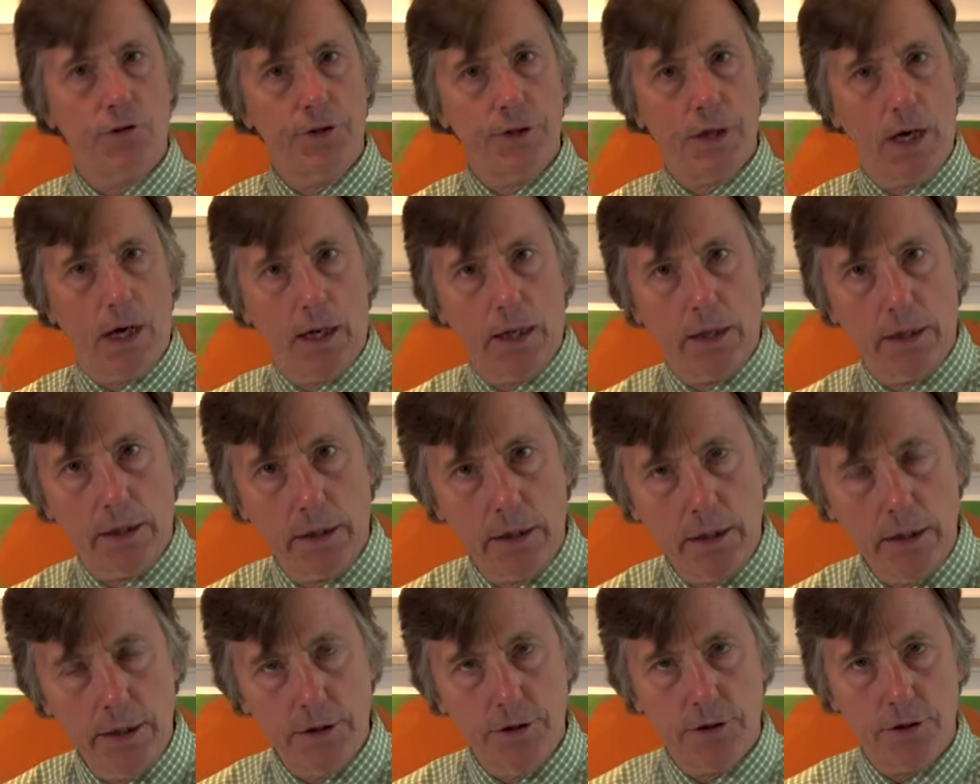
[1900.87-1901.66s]

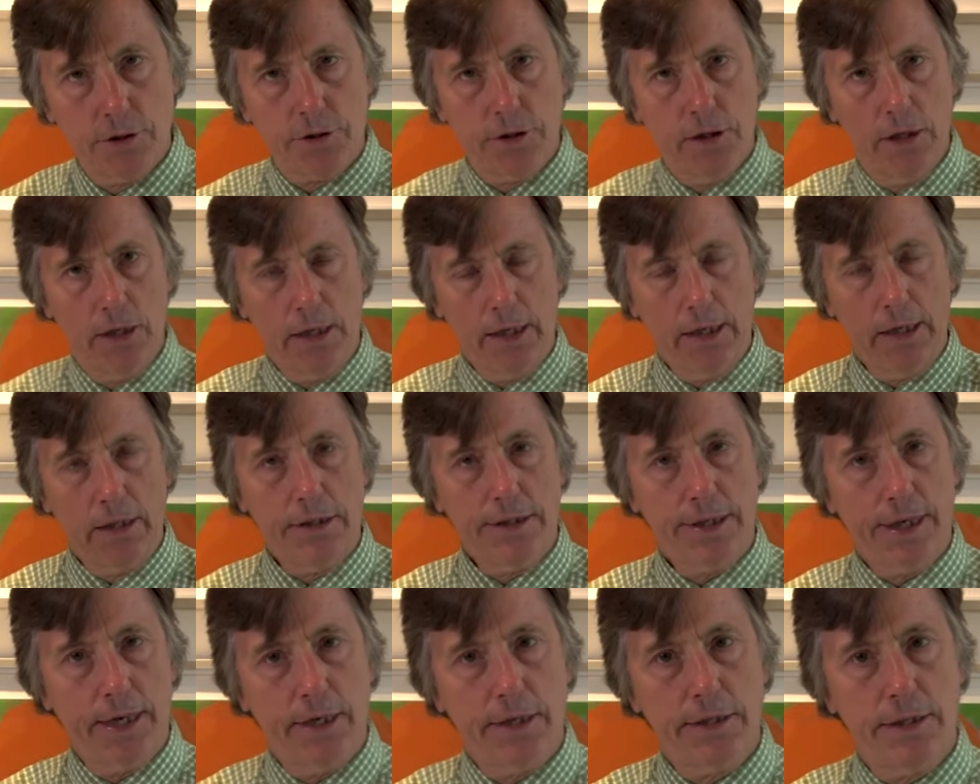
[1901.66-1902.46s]
Dali. He just, he
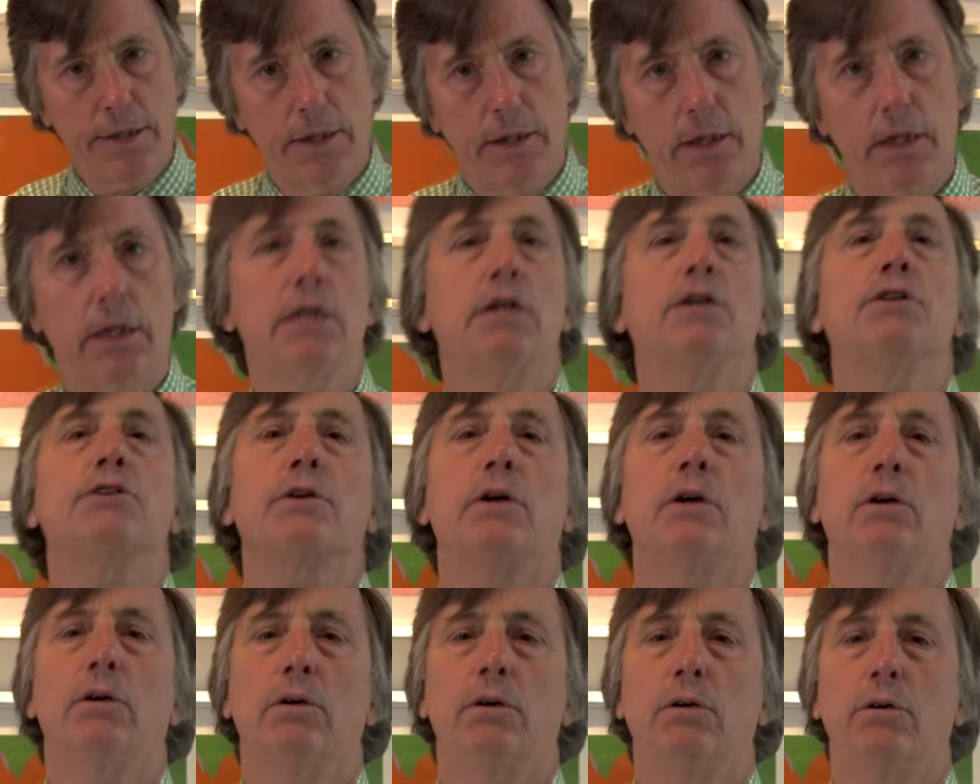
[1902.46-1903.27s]
takes it in his
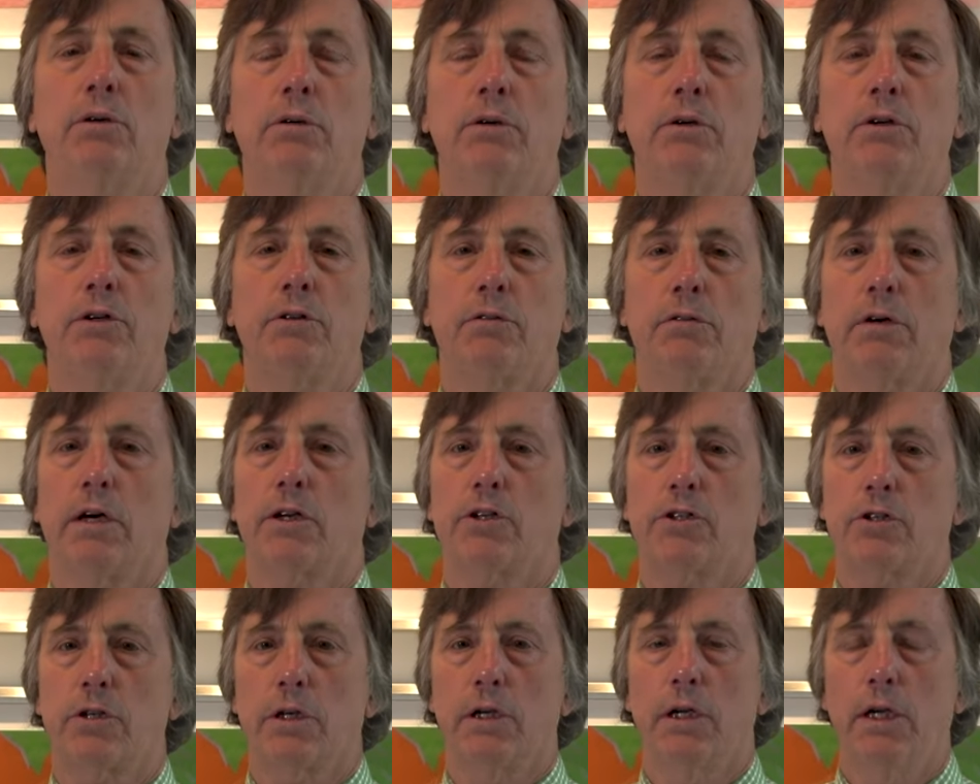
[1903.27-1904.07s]
own
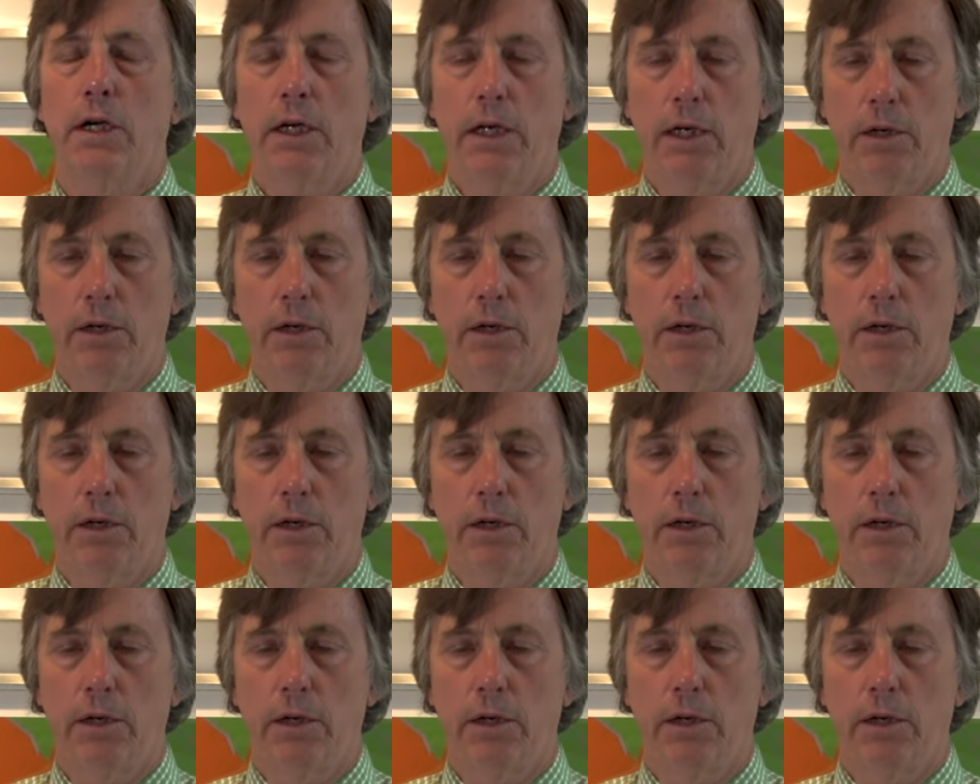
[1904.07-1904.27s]
direction.